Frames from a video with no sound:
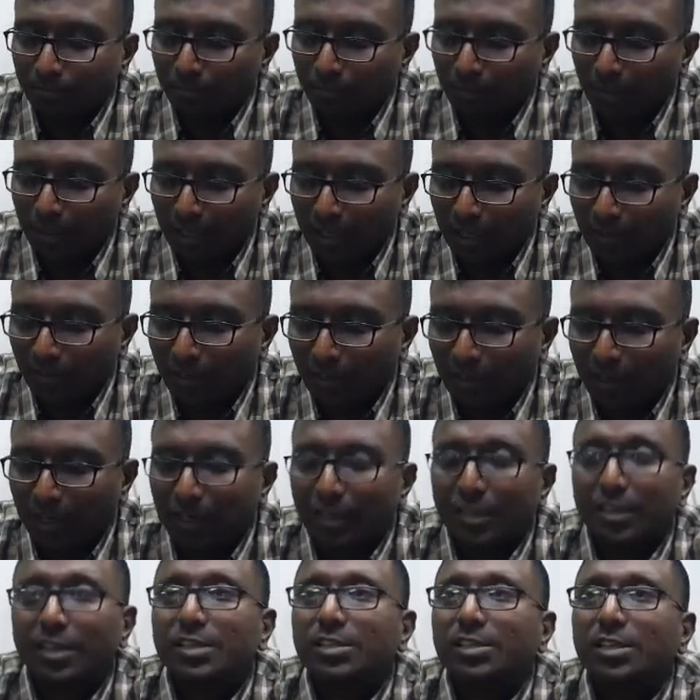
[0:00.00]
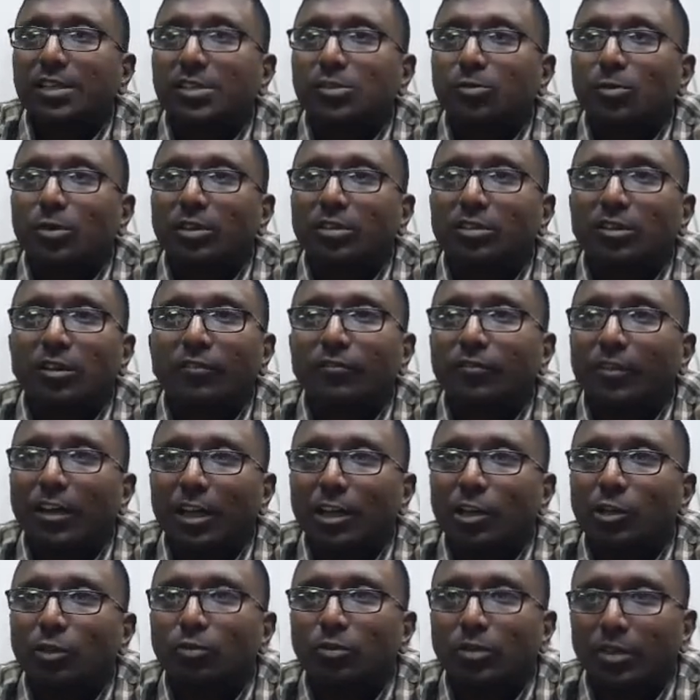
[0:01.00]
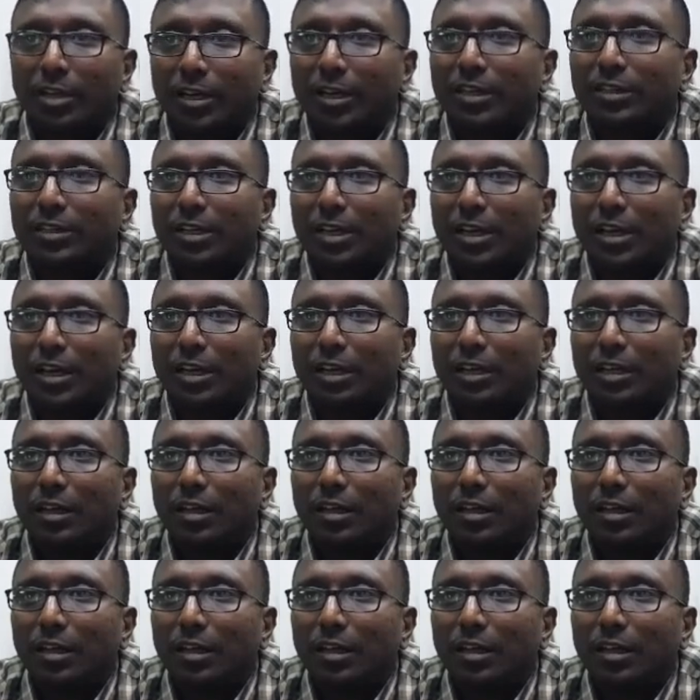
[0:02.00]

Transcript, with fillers: by giving 100 shares worth of value. Correct? ah.